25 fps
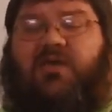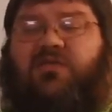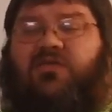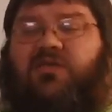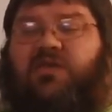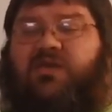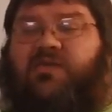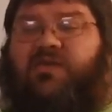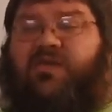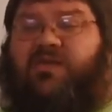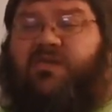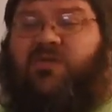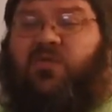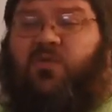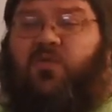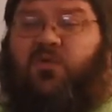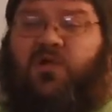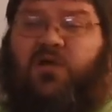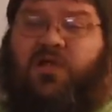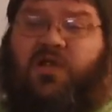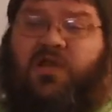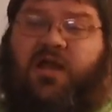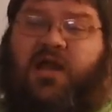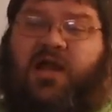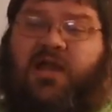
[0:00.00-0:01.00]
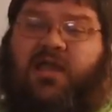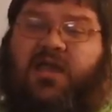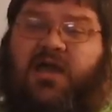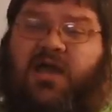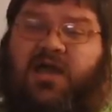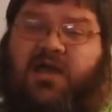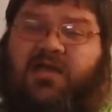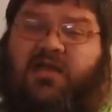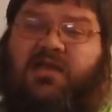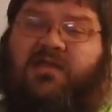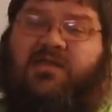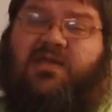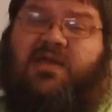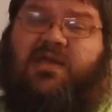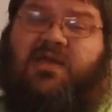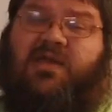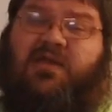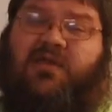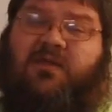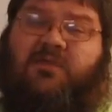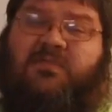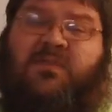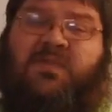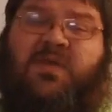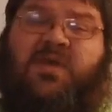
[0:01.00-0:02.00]
This is the one iconic to
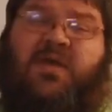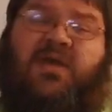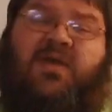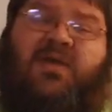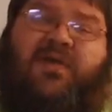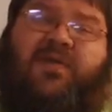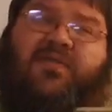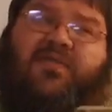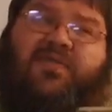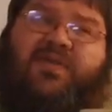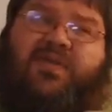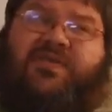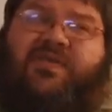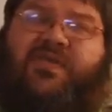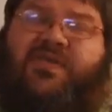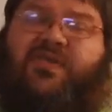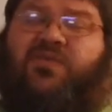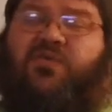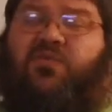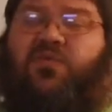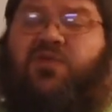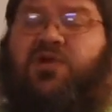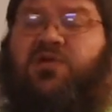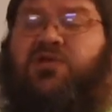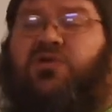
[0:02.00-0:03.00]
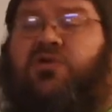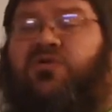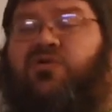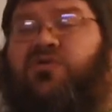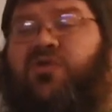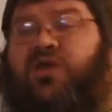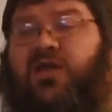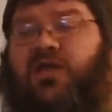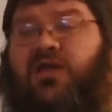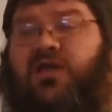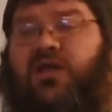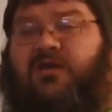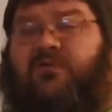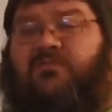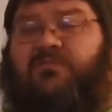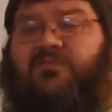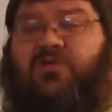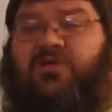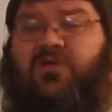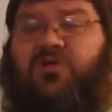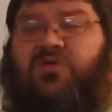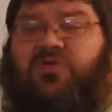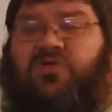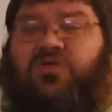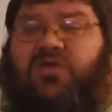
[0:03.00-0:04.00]
him. This is the one you think of
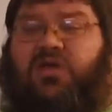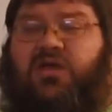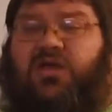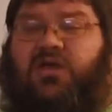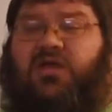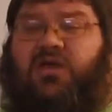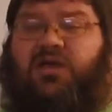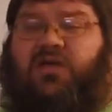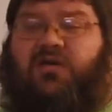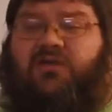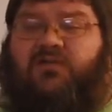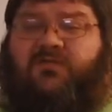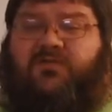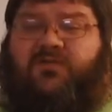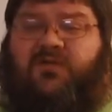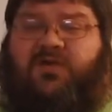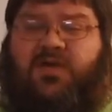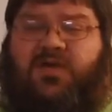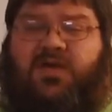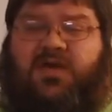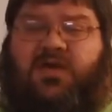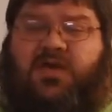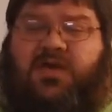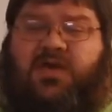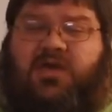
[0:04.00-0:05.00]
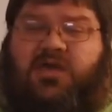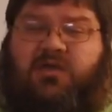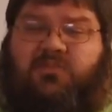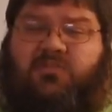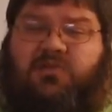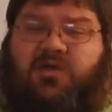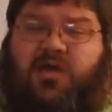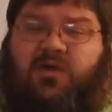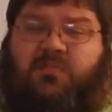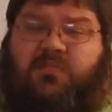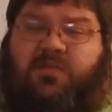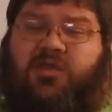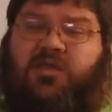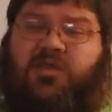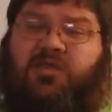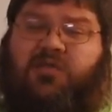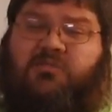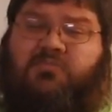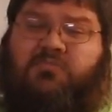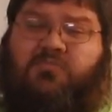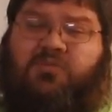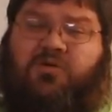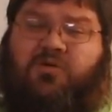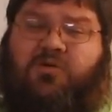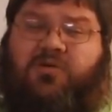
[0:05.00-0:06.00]
when you think of him coming to
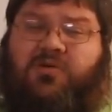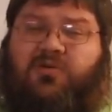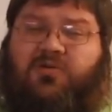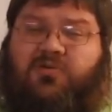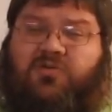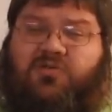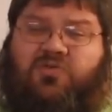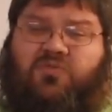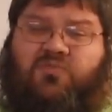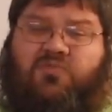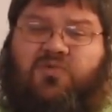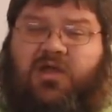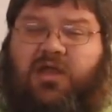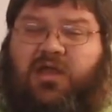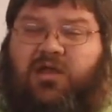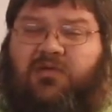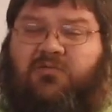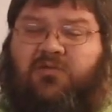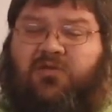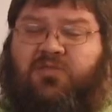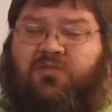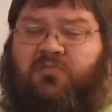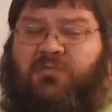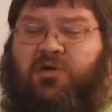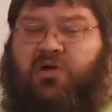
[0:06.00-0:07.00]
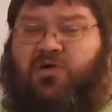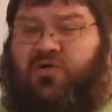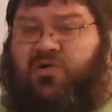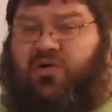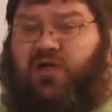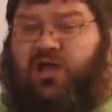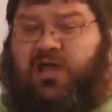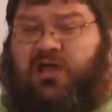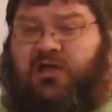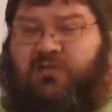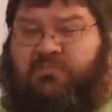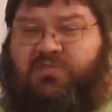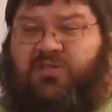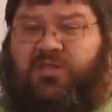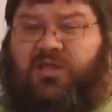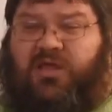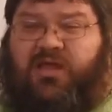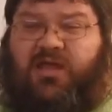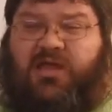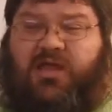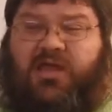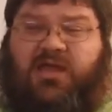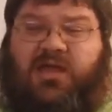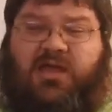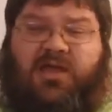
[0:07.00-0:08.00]
the, the ring with Motorhead
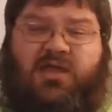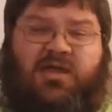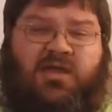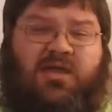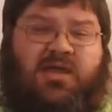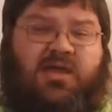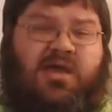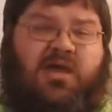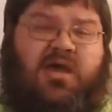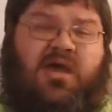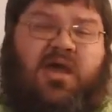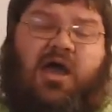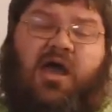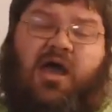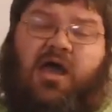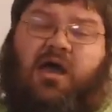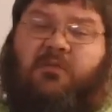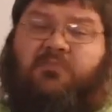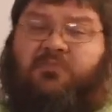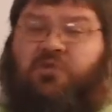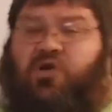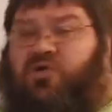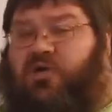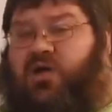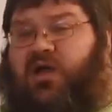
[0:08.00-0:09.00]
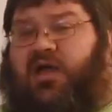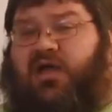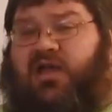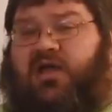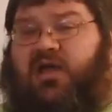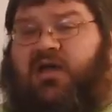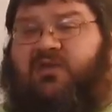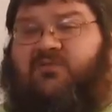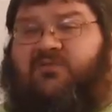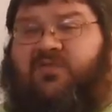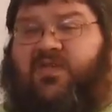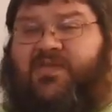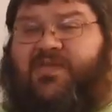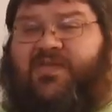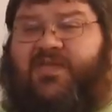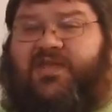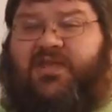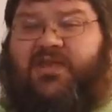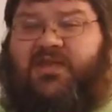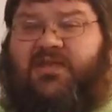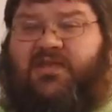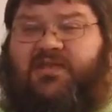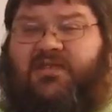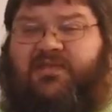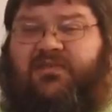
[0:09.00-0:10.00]
playing. Uh, Motorhead obviously
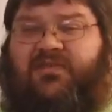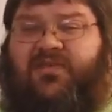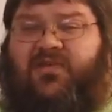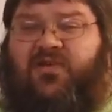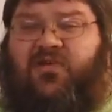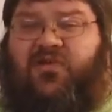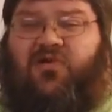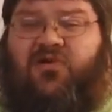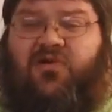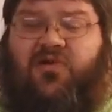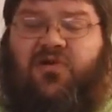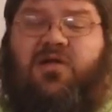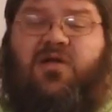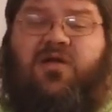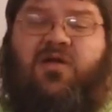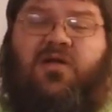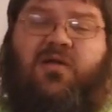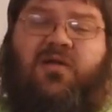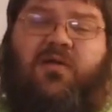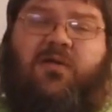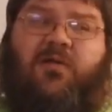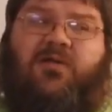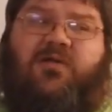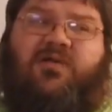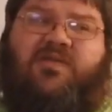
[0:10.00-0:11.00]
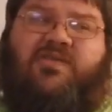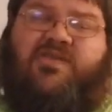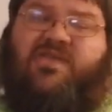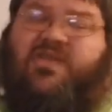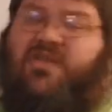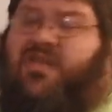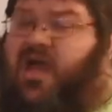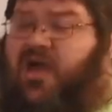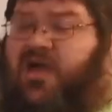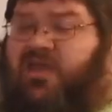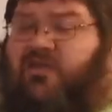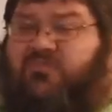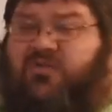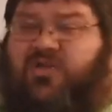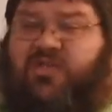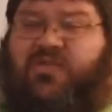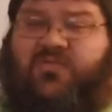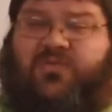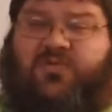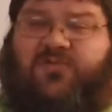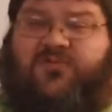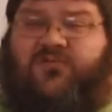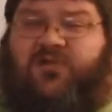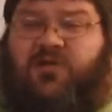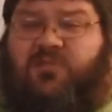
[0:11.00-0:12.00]
did the song synonymous
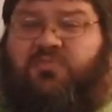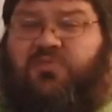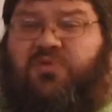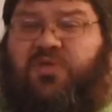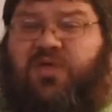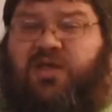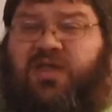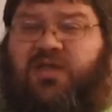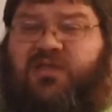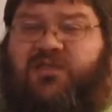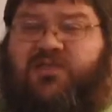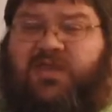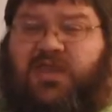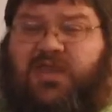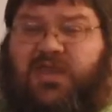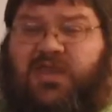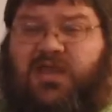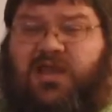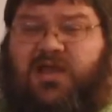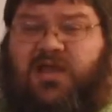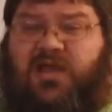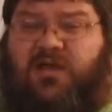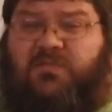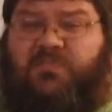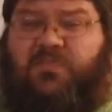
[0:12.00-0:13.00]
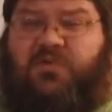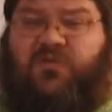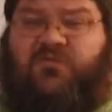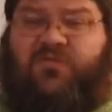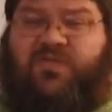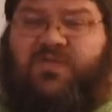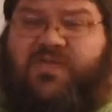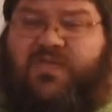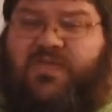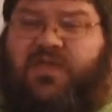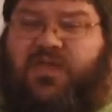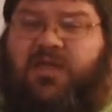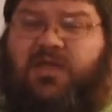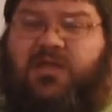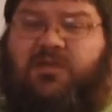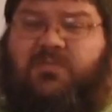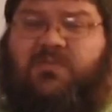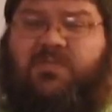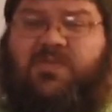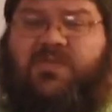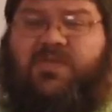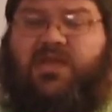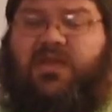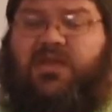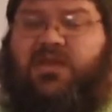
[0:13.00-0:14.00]
with Triple H. They did a couple of his
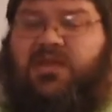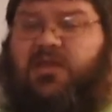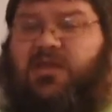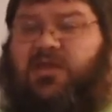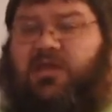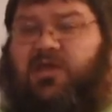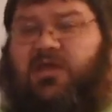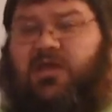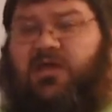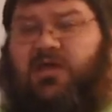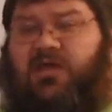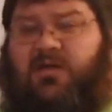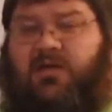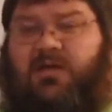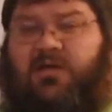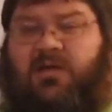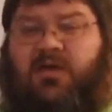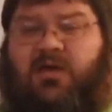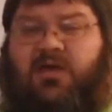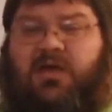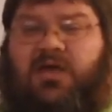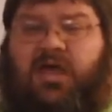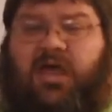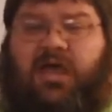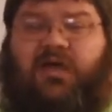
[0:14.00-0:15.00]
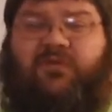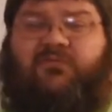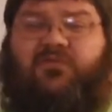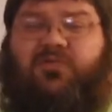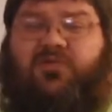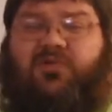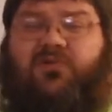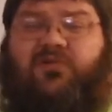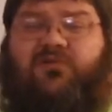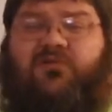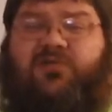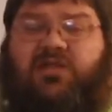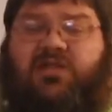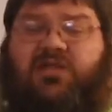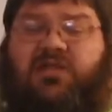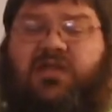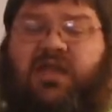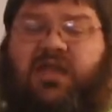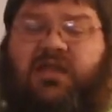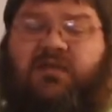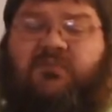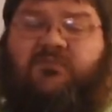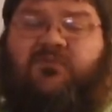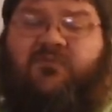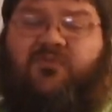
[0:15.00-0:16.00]
themes. They did the uh, Evolution
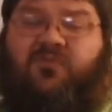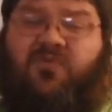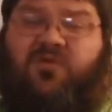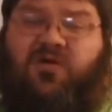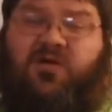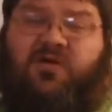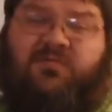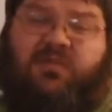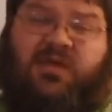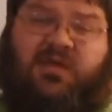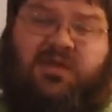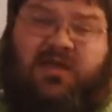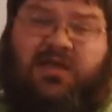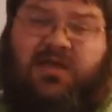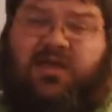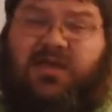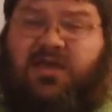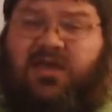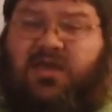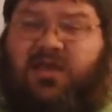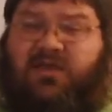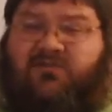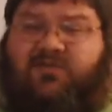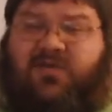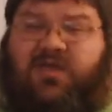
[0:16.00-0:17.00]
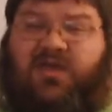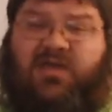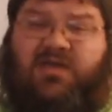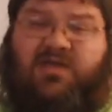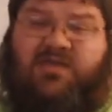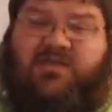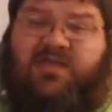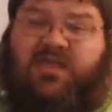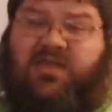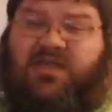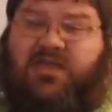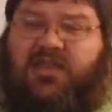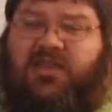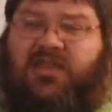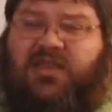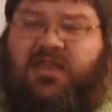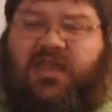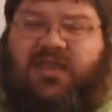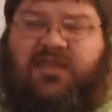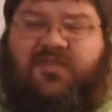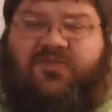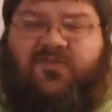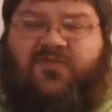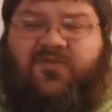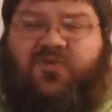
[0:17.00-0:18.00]
theme for him. They did King of Kings. They did
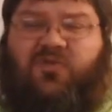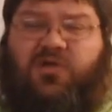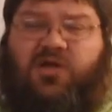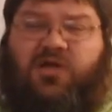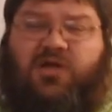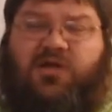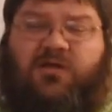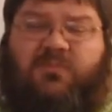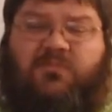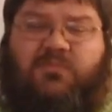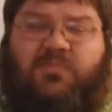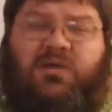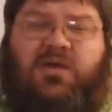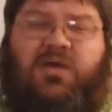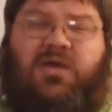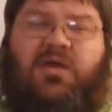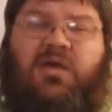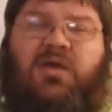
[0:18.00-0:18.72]
this for him.